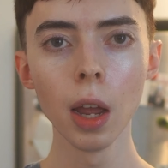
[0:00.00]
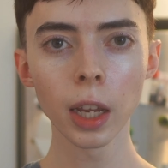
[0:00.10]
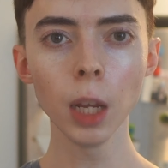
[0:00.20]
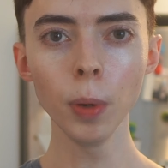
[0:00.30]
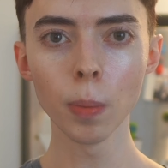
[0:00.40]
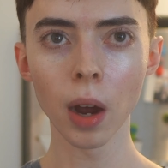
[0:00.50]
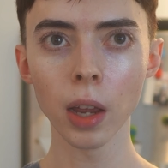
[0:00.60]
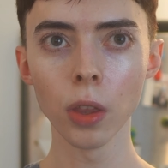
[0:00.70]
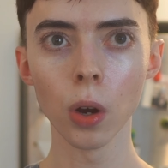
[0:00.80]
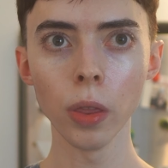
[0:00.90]
Keep in
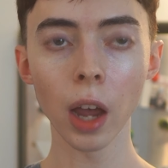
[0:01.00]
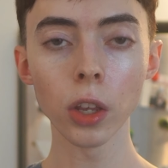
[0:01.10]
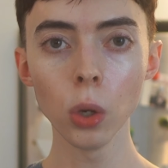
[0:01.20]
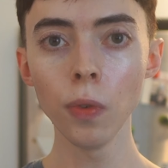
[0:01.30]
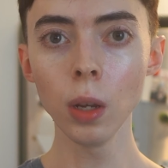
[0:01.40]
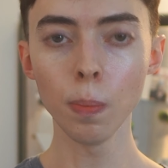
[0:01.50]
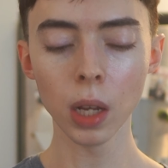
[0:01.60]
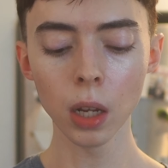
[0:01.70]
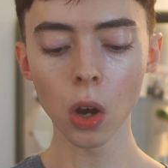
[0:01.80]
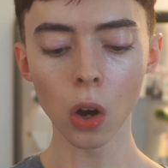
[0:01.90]
mind though that U V
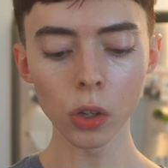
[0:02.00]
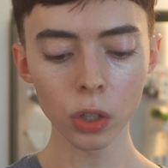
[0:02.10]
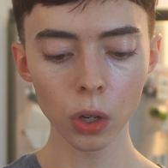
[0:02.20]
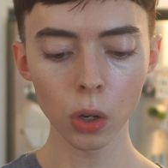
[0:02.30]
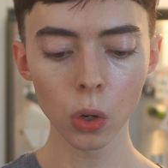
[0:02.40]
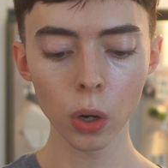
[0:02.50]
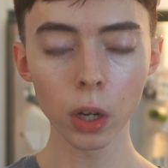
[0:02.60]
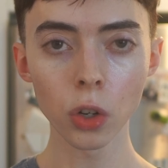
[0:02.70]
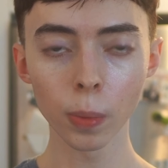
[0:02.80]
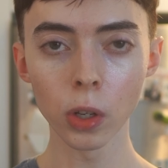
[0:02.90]
B also
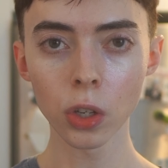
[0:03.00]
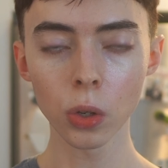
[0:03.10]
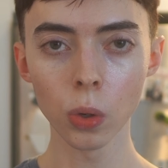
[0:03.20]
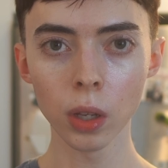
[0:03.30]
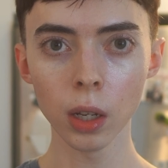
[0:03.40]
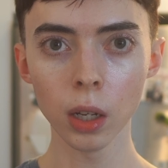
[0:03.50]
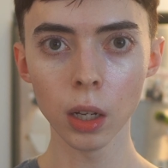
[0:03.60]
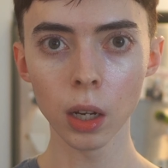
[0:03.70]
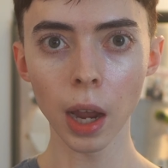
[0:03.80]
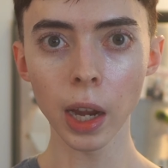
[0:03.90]
contributes to
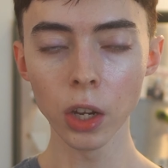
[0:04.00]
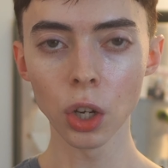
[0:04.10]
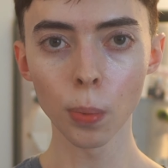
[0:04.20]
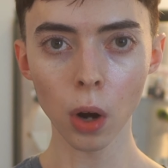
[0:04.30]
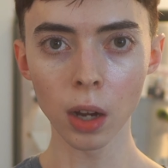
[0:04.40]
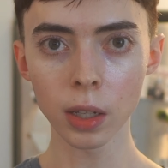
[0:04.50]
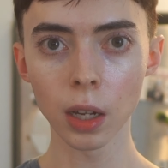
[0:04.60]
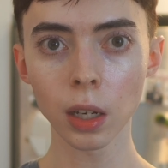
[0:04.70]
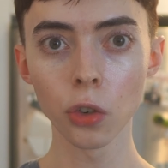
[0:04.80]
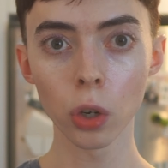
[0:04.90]
the aging
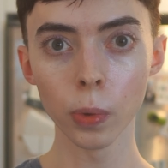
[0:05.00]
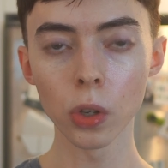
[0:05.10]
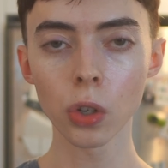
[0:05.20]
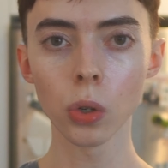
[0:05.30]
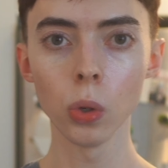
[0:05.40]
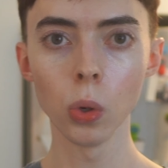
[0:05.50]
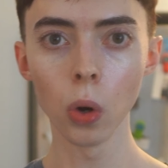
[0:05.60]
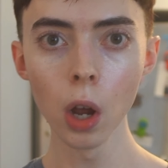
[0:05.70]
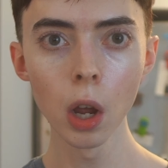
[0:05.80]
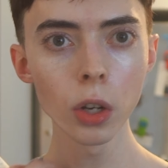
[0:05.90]
process, contributes
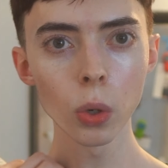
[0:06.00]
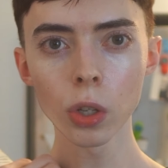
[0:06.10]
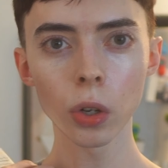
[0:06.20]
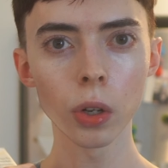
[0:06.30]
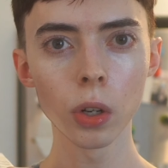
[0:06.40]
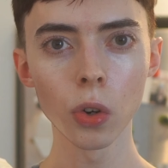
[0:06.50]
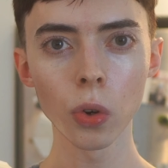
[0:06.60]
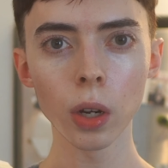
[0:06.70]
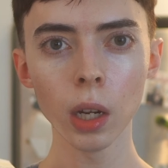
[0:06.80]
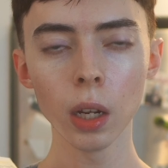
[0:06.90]
to, to a certain
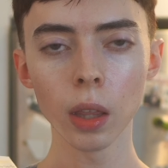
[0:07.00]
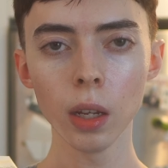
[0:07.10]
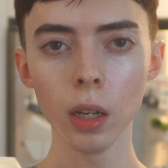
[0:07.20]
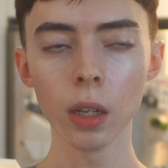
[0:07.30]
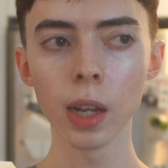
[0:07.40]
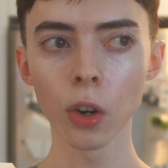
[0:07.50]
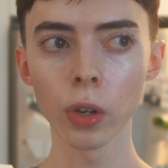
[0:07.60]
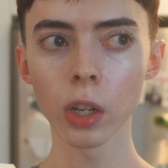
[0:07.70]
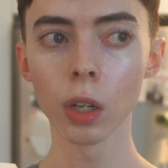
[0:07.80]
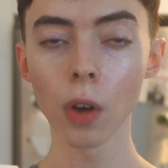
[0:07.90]
degree, the
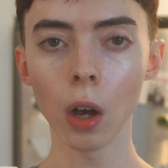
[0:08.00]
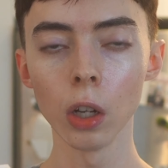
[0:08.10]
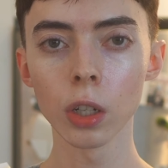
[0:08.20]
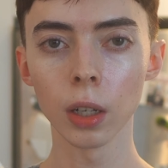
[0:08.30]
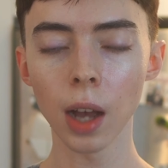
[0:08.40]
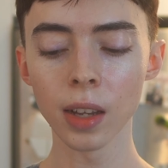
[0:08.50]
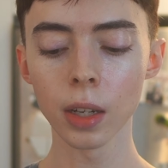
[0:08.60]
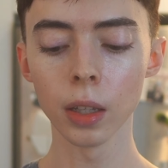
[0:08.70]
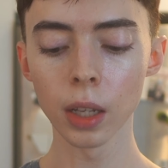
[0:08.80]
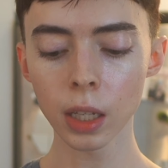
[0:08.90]
degradation of collagen and elastin
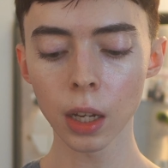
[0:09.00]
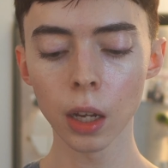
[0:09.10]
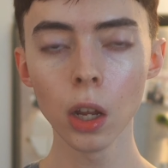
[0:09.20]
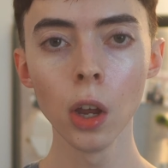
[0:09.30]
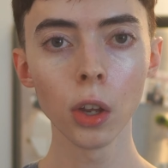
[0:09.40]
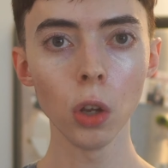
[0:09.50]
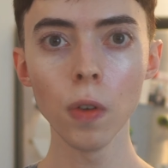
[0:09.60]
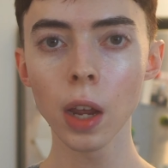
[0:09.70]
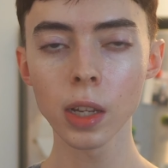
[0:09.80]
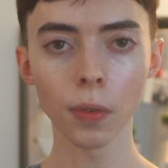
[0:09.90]
in the skin. U
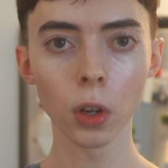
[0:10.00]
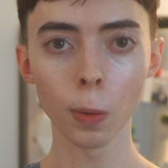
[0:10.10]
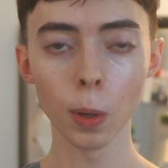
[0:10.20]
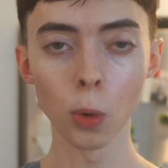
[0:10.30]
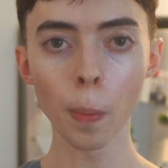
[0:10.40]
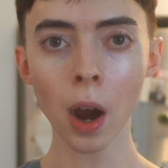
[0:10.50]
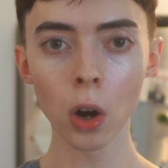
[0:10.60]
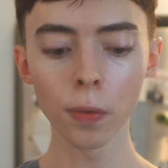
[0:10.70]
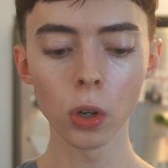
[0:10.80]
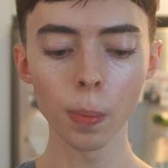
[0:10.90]
V A is definitely going to be more
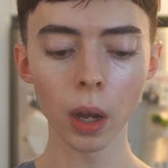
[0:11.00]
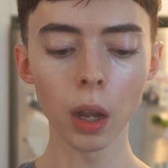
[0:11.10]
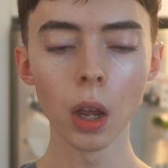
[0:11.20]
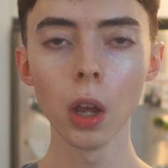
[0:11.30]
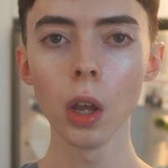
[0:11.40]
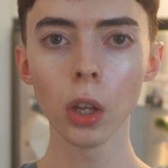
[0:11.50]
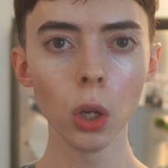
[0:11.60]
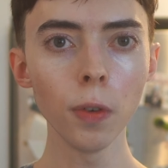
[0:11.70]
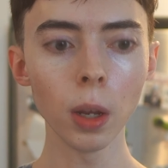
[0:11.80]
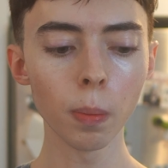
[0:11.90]
powerful, but
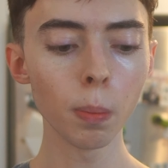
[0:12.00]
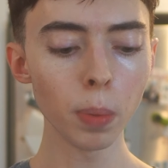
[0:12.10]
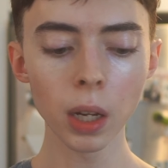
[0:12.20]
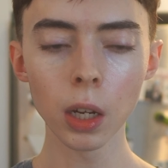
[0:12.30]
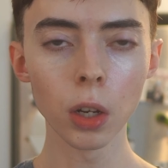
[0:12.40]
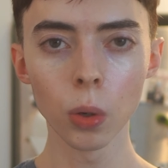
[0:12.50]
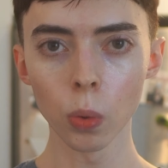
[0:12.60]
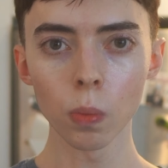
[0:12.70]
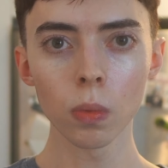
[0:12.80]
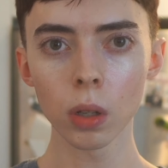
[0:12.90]
U V B, you
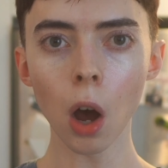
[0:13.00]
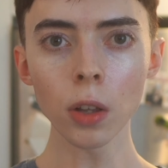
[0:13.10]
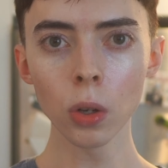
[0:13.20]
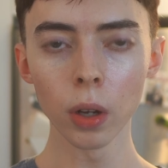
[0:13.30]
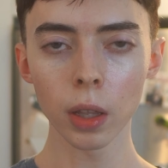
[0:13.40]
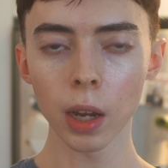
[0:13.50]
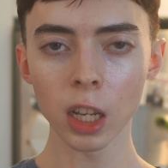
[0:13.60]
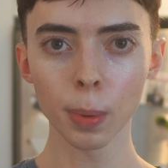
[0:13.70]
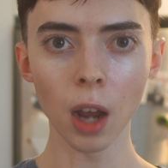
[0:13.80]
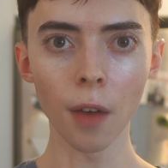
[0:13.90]
know, also look at the
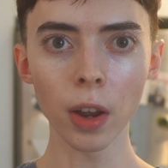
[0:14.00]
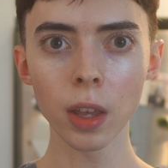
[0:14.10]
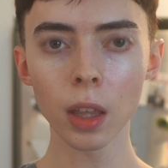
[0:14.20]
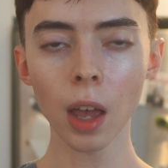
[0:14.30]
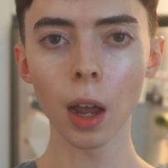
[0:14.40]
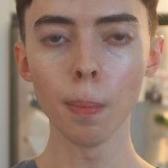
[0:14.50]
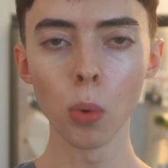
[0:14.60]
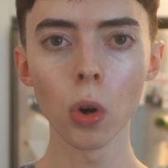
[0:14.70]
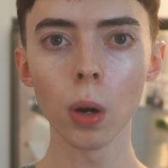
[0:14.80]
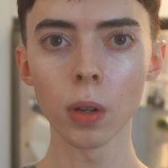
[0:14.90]
S P F. I think that
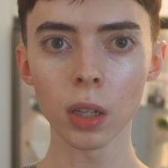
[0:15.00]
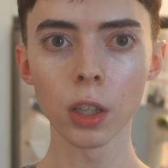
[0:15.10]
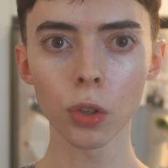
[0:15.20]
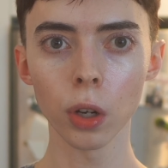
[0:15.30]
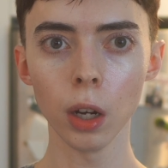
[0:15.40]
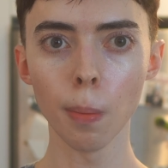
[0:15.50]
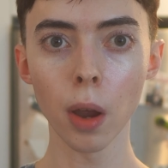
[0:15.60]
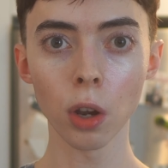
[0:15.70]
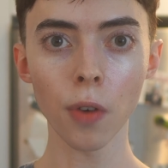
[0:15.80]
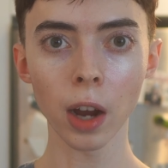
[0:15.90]
more sunscreen
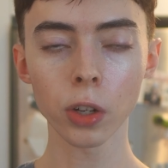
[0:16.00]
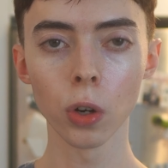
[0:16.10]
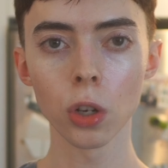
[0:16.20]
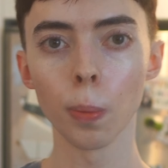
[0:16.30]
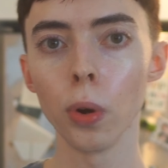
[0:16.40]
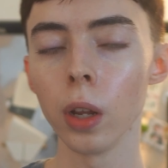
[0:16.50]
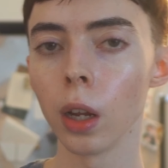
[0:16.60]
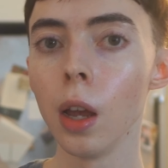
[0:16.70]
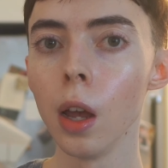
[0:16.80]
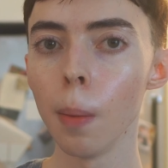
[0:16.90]
manufacturers are
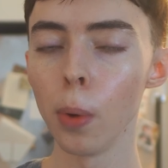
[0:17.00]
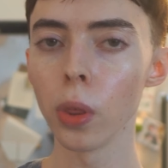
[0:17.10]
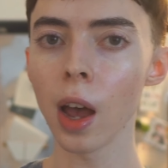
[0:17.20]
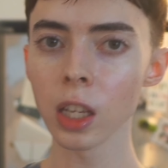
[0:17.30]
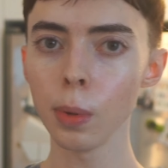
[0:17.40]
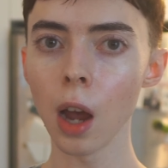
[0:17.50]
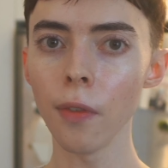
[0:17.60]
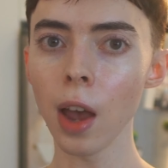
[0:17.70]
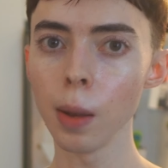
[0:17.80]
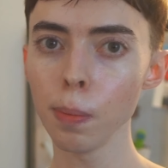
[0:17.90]
putting both S P
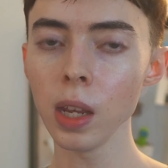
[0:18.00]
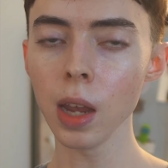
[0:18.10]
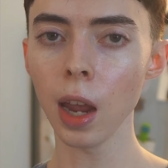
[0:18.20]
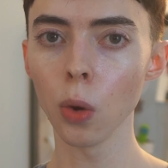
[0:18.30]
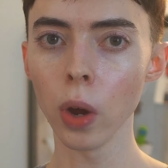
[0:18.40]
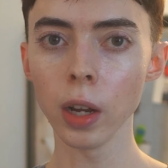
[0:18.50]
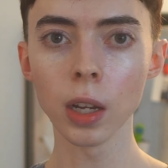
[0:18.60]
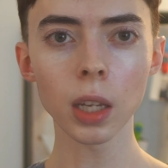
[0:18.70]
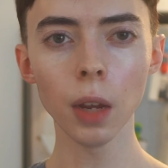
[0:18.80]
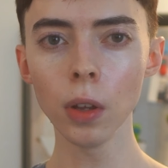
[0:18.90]
F and P A
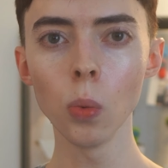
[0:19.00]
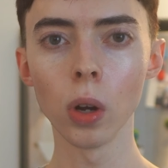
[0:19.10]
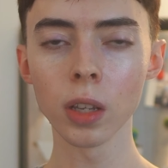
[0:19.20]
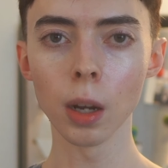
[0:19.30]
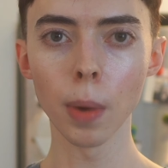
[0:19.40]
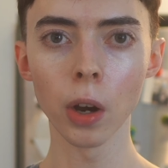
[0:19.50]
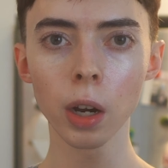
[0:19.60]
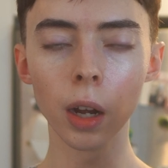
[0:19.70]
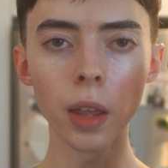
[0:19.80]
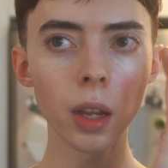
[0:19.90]
ratings, even ones in
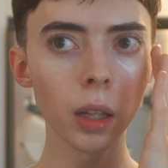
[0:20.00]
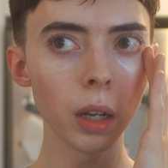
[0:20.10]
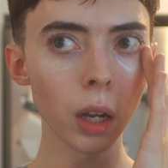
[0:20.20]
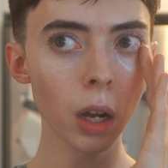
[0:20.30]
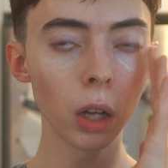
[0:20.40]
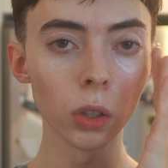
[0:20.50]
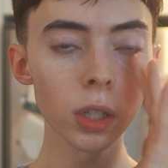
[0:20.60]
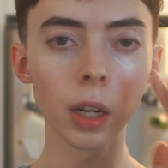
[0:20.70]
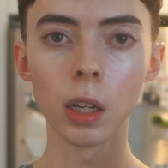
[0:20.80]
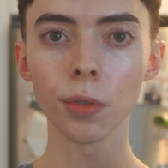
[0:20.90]
America. I think like Color
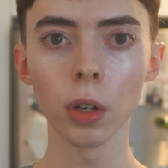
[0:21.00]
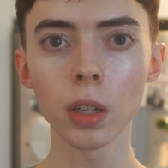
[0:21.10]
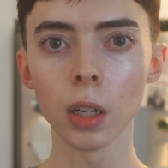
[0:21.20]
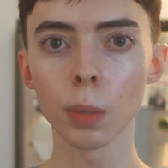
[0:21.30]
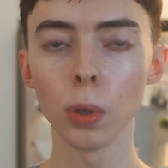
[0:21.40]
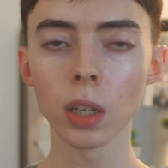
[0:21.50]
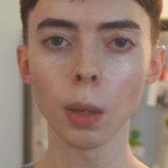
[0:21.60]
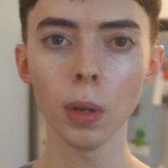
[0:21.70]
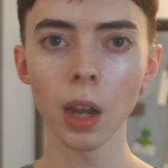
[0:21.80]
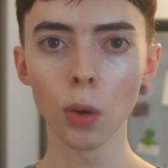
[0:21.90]
Science, for instance, puts the
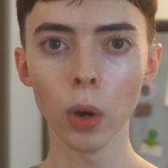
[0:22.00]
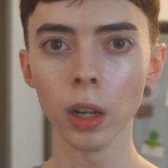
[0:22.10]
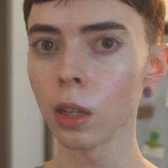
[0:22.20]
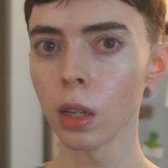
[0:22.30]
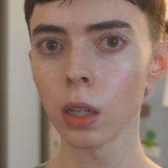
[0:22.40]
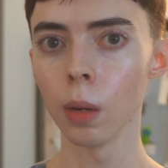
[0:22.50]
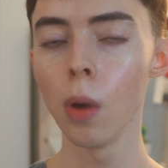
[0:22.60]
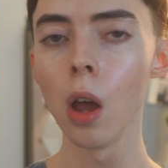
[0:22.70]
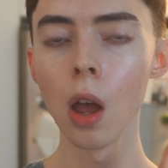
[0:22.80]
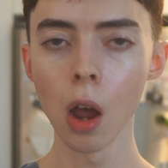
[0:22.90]
P A rating
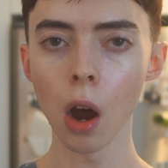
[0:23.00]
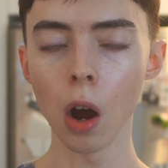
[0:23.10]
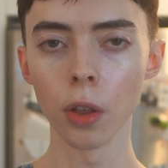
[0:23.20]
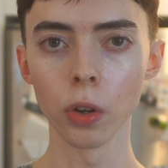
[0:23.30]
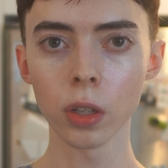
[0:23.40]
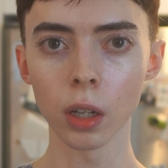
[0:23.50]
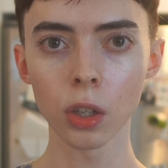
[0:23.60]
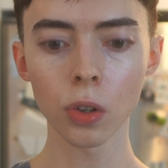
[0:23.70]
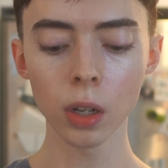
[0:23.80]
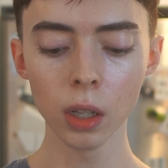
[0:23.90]
system on their
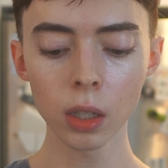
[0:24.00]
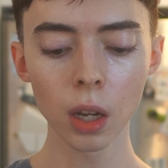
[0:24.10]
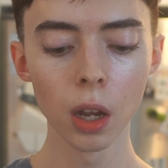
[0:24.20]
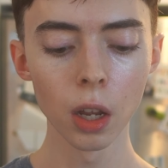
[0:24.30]
sunscreens.